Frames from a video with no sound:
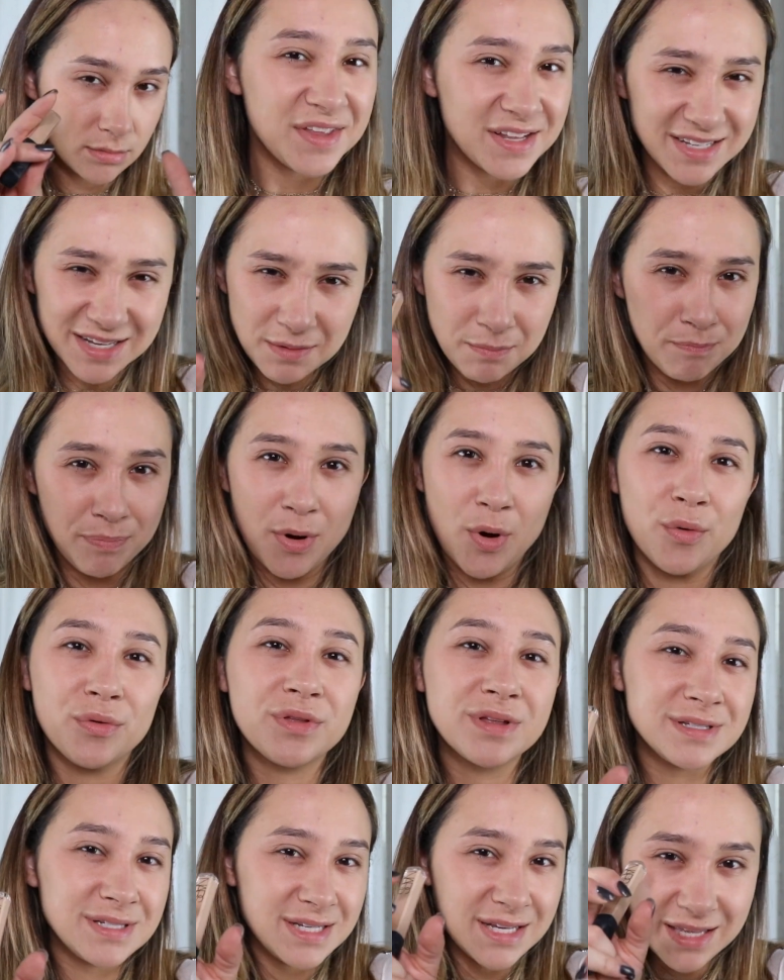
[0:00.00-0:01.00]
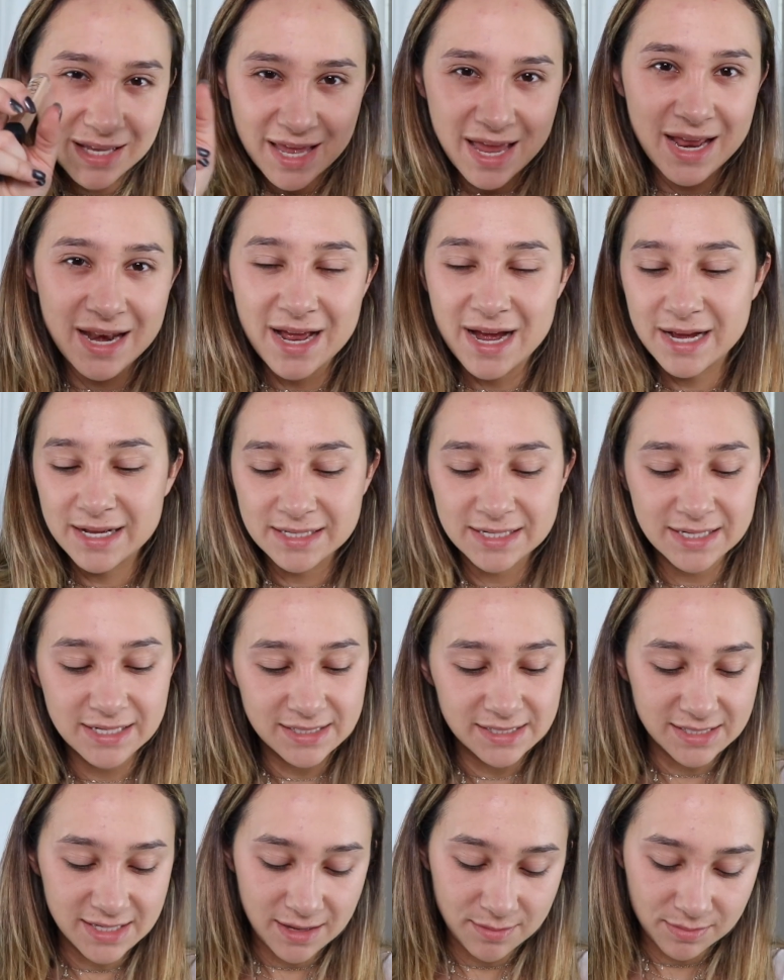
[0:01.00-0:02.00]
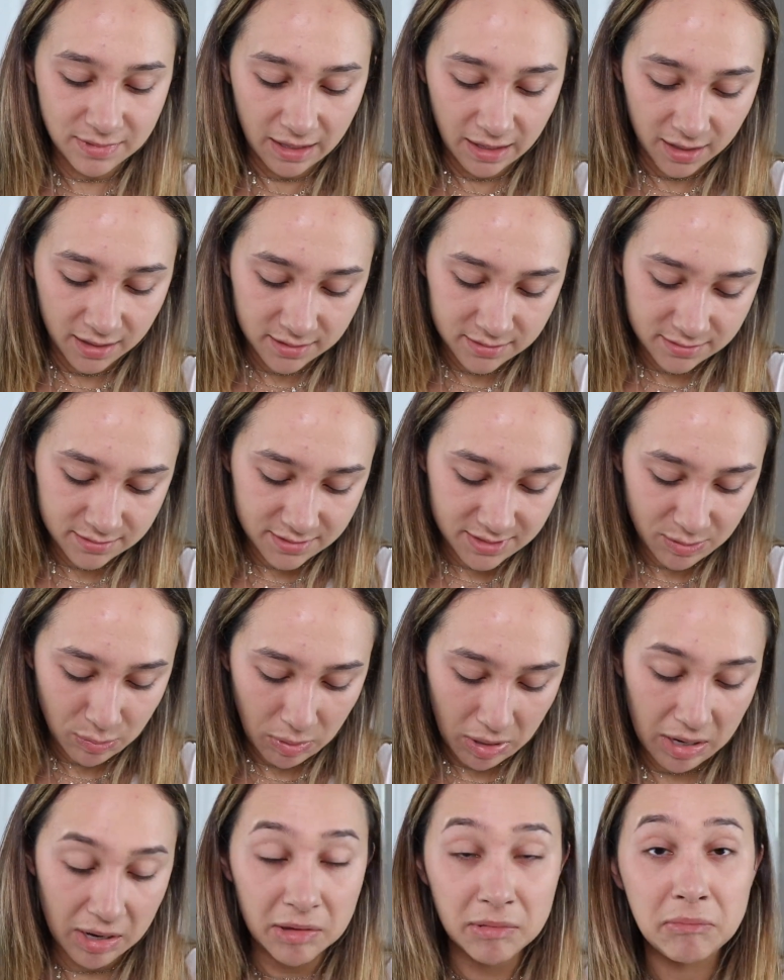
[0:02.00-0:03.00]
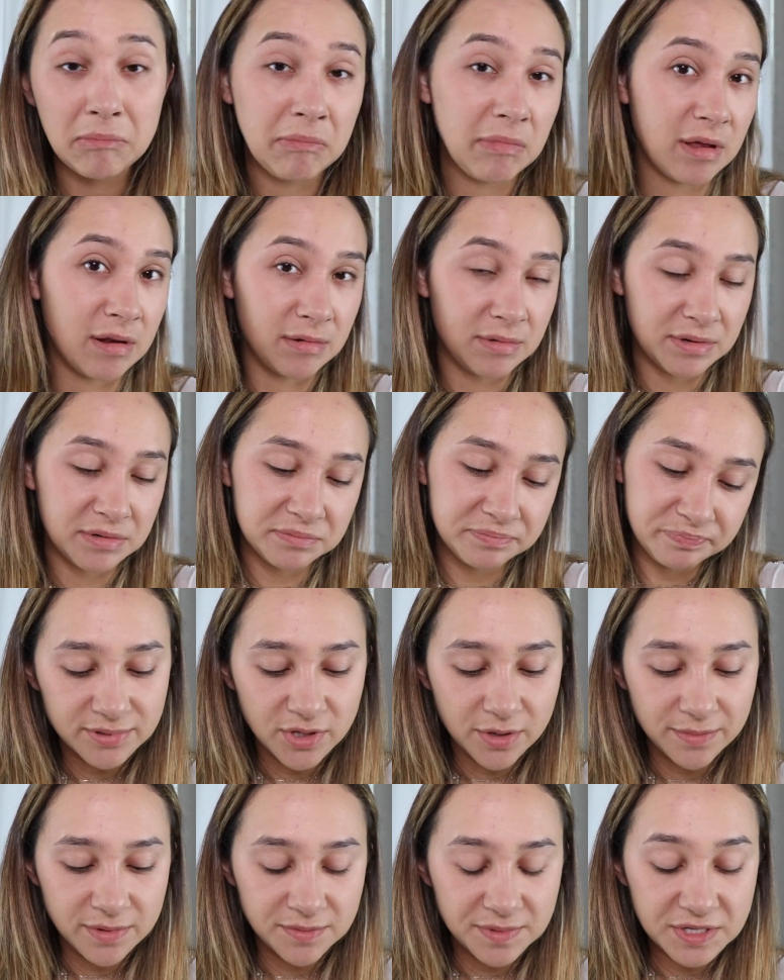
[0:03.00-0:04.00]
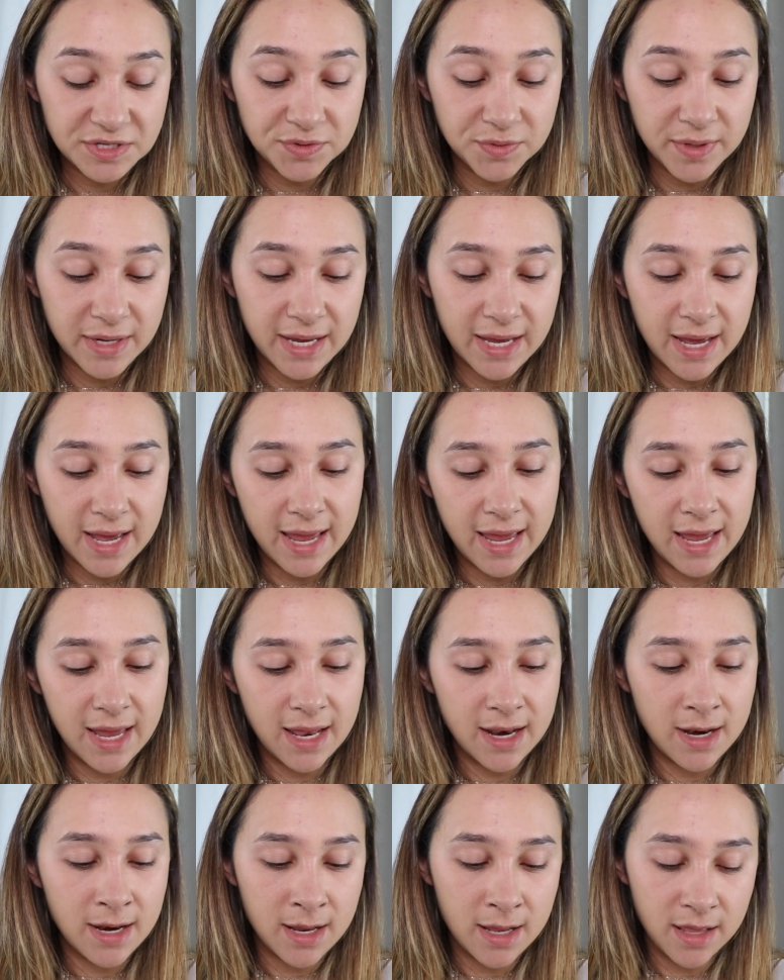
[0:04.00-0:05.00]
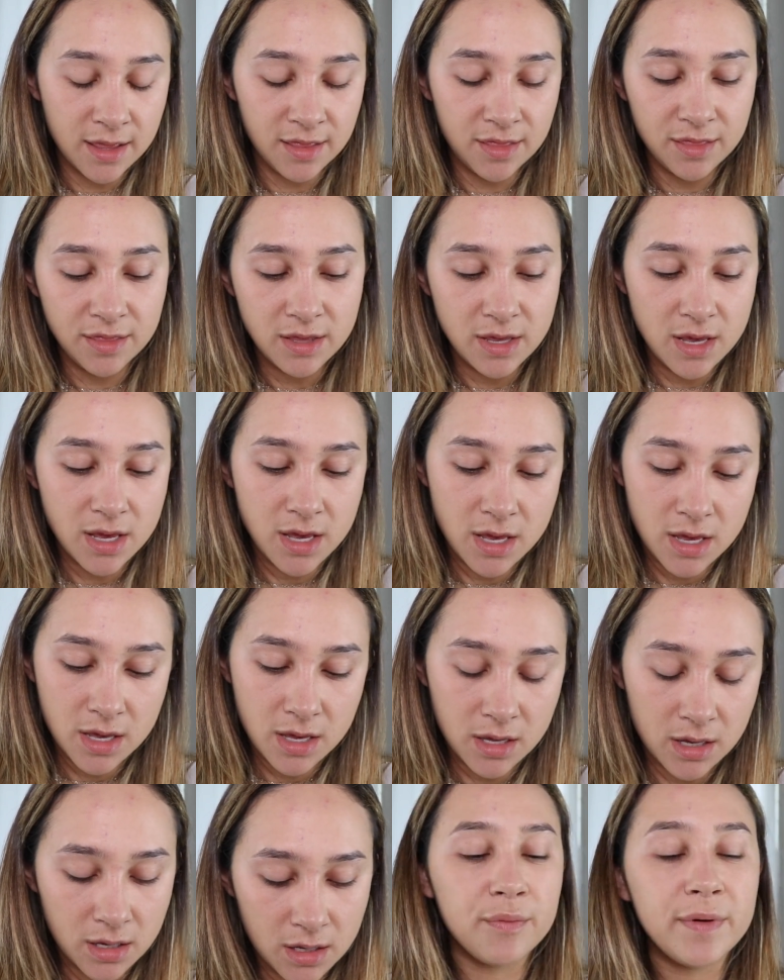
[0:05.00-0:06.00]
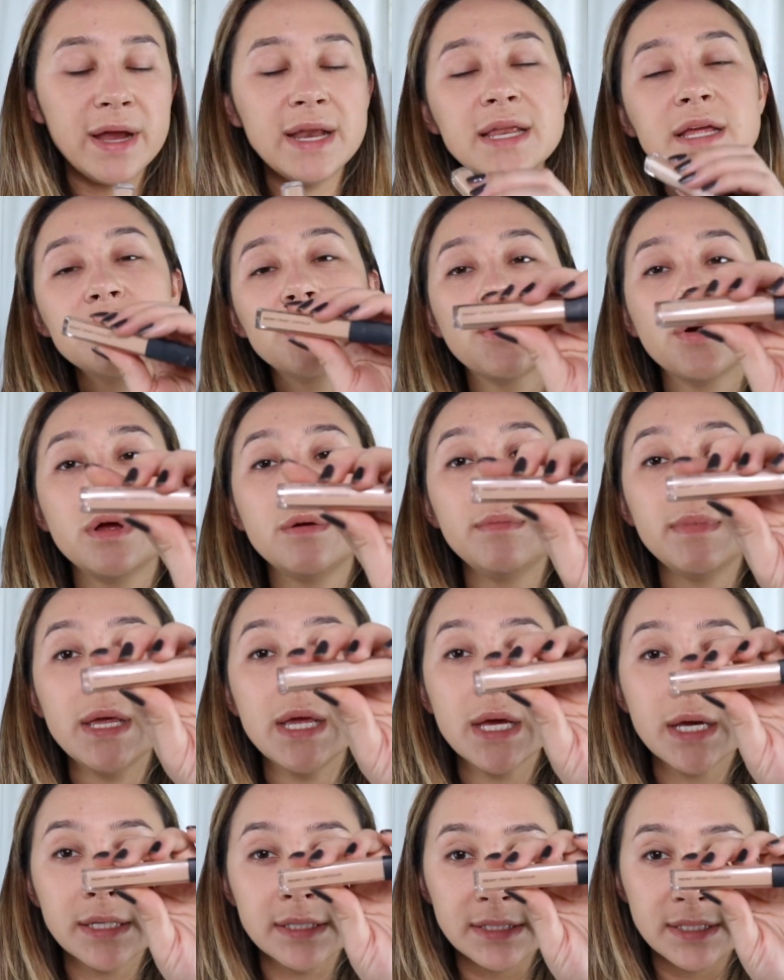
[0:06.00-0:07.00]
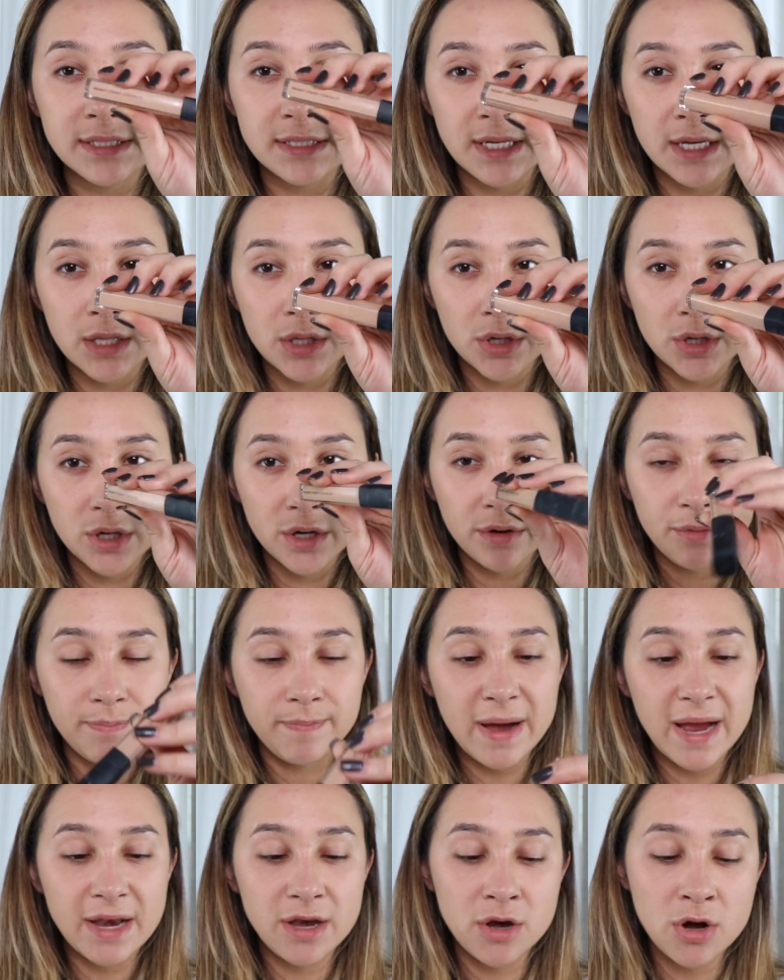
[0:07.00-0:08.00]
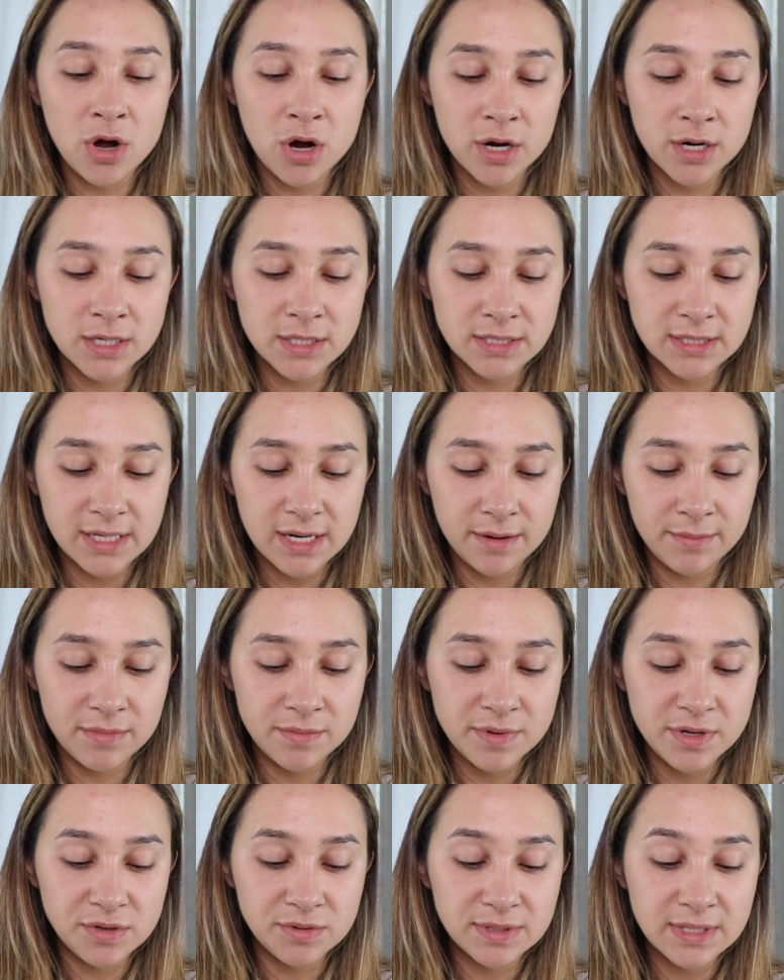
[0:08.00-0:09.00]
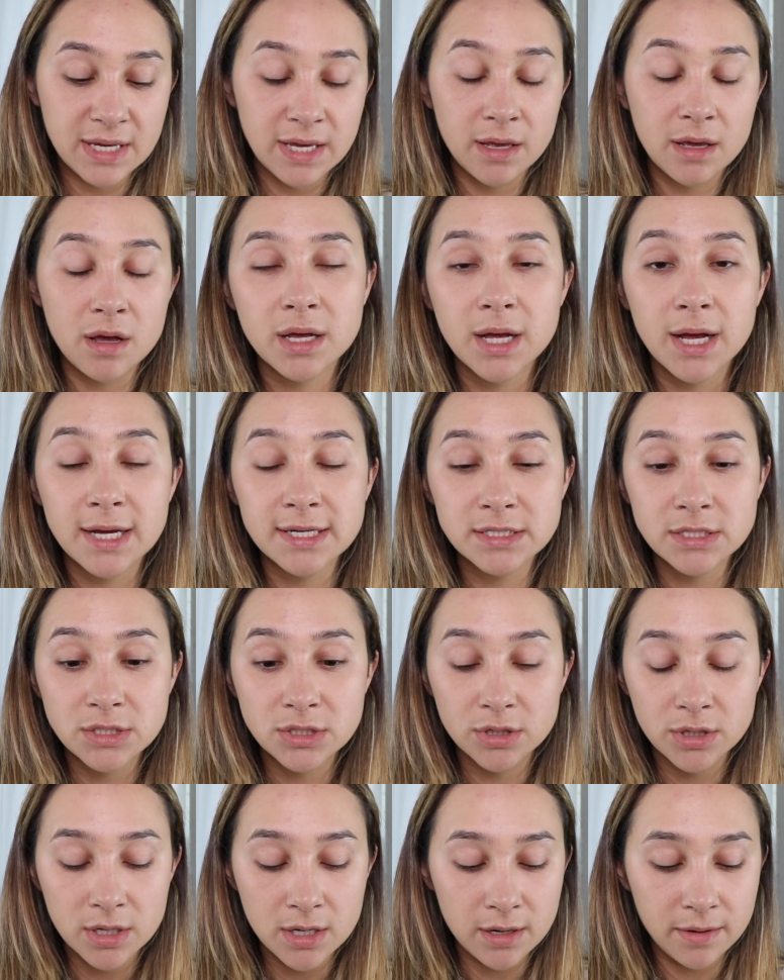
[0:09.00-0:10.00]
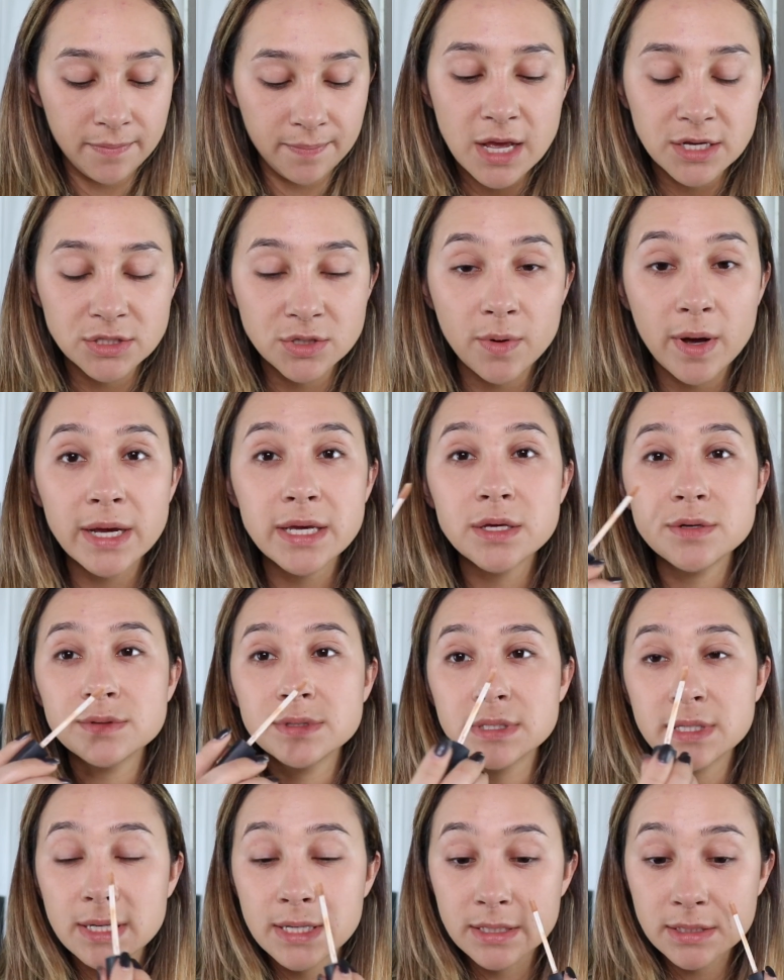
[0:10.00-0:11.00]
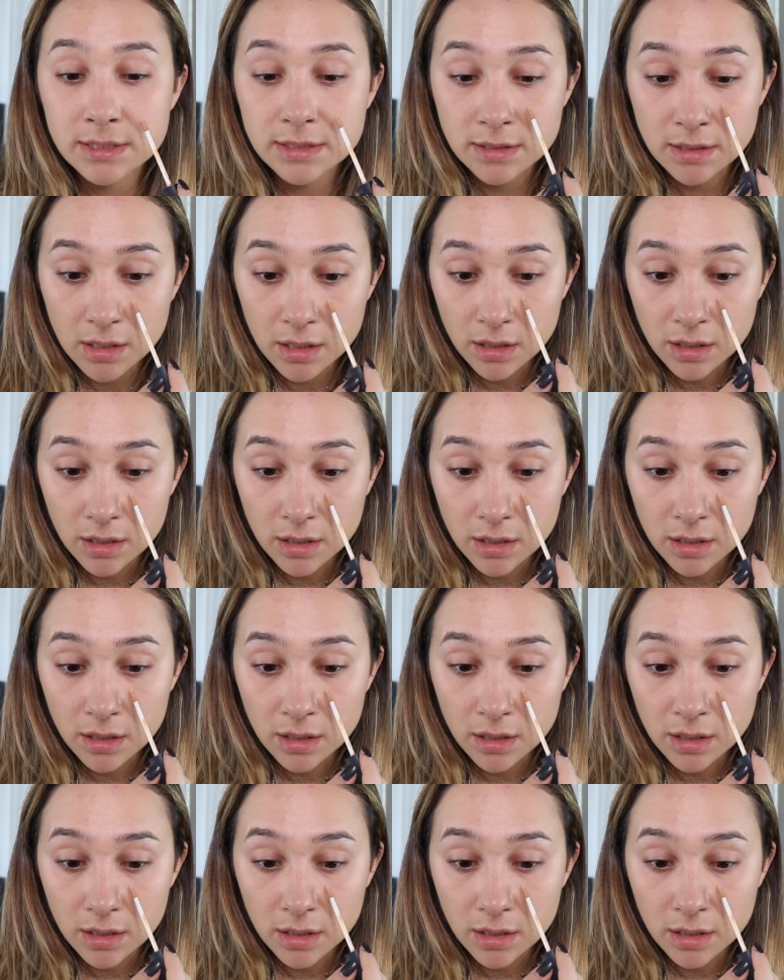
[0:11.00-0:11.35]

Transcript: It's like both concealing and highlighting, same thing to me, I don't know. So I'm gonna be doing in the Radiant Creamy Concealer by NARS, and I'm gonna be using Custard. So I use this